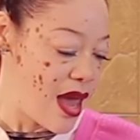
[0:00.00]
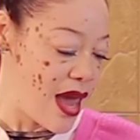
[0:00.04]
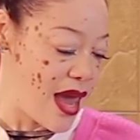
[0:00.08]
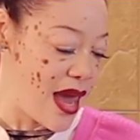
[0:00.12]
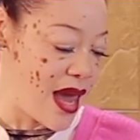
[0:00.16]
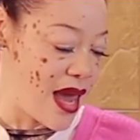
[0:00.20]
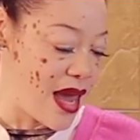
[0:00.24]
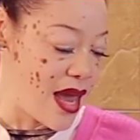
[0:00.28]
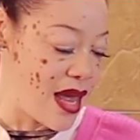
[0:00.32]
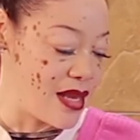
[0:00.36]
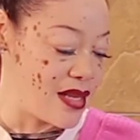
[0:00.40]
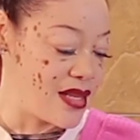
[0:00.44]

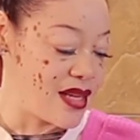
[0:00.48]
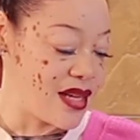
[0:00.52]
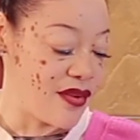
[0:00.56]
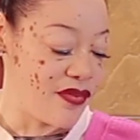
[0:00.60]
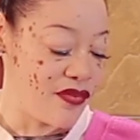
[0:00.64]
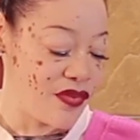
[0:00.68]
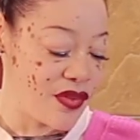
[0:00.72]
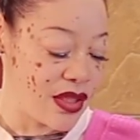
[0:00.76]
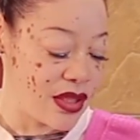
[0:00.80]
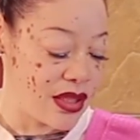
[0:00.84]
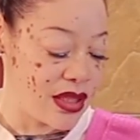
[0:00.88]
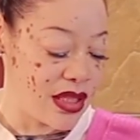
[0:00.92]
And
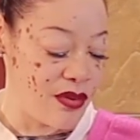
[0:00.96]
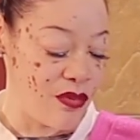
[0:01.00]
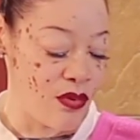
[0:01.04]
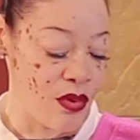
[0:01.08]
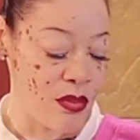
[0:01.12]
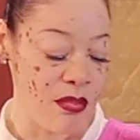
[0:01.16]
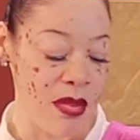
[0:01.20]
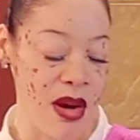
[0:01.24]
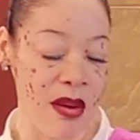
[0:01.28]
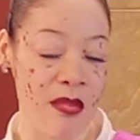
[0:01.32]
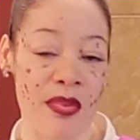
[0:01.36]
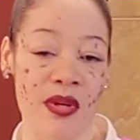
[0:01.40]
definitely
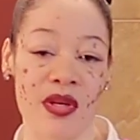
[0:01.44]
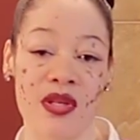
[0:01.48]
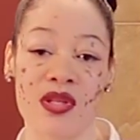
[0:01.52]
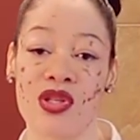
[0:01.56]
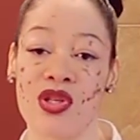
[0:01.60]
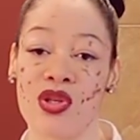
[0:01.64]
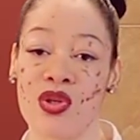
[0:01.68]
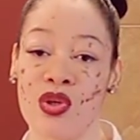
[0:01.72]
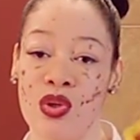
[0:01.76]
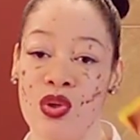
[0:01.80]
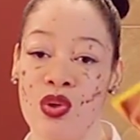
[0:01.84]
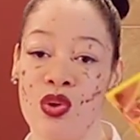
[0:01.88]
remember
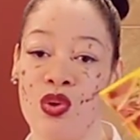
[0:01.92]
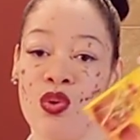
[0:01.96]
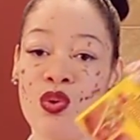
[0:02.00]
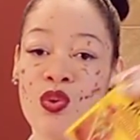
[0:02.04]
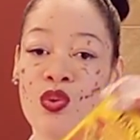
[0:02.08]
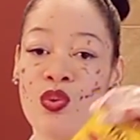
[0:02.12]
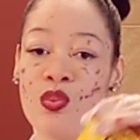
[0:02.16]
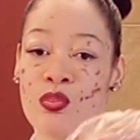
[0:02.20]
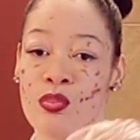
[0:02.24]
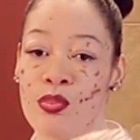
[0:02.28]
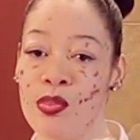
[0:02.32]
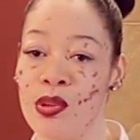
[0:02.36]

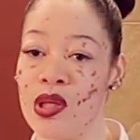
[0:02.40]
to